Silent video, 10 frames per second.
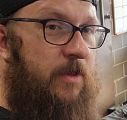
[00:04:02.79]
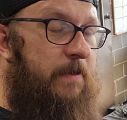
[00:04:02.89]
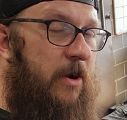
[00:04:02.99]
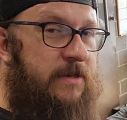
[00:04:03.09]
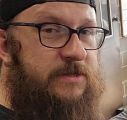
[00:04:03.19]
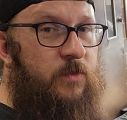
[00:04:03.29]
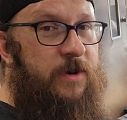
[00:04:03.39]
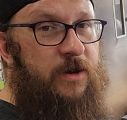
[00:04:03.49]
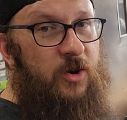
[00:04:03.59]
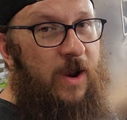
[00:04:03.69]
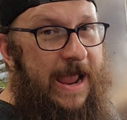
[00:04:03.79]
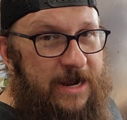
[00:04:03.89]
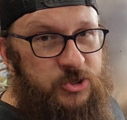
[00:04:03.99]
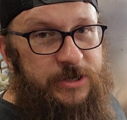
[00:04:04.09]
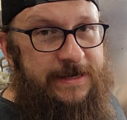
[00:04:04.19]
the bearings that were in it are
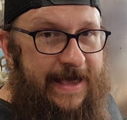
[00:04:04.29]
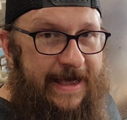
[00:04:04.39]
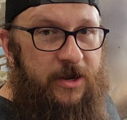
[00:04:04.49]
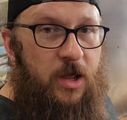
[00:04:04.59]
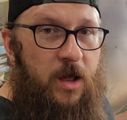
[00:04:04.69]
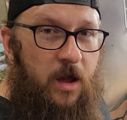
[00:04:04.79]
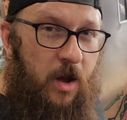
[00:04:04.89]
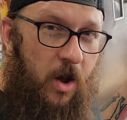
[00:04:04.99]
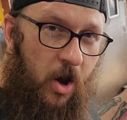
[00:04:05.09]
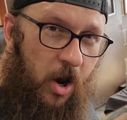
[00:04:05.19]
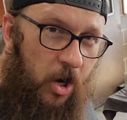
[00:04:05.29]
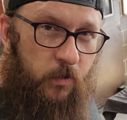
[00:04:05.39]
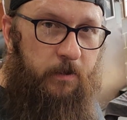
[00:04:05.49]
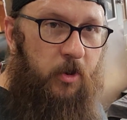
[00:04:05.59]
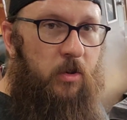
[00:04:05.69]
actually not
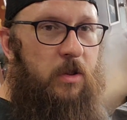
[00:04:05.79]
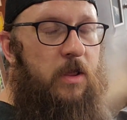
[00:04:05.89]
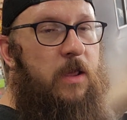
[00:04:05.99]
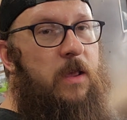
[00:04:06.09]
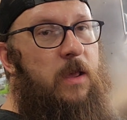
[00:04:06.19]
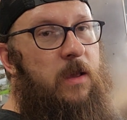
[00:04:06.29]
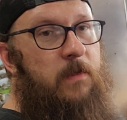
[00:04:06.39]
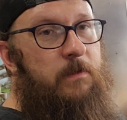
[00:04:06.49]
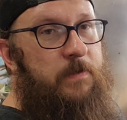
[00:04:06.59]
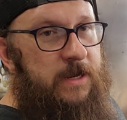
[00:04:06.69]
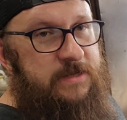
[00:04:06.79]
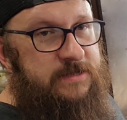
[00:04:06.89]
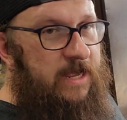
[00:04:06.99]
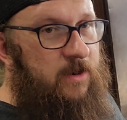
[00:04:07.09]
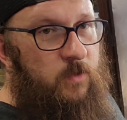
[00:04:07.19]
horrible, but
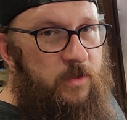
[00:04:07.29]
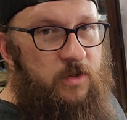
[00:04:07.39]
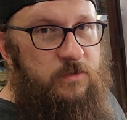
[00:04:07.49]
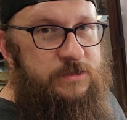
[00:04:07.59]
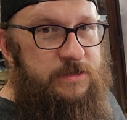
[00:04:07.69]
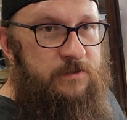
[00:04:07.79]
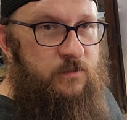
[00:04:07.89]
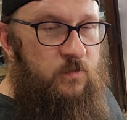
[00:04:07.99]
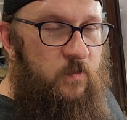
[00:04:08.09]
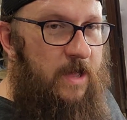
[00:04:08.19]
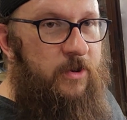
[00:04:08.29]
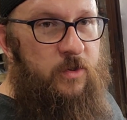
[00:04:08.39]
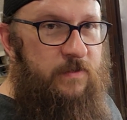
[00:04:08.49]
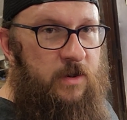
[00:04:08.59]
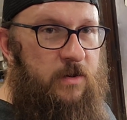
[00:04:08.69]
it's kind of one of those that while
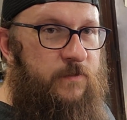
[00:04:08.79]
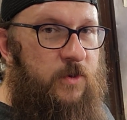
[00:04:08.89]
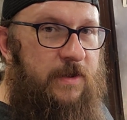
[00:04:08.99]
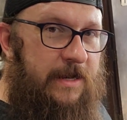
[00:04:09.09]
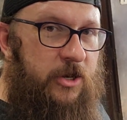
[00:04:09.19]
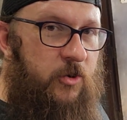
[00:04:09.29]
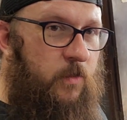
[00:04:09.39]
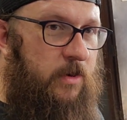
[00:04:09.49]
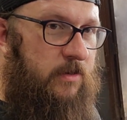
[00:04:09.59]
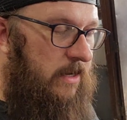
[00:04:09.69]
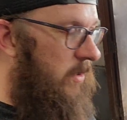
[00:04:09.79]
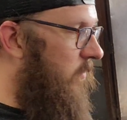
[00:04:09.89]
you're in there, if you can get a new one, get a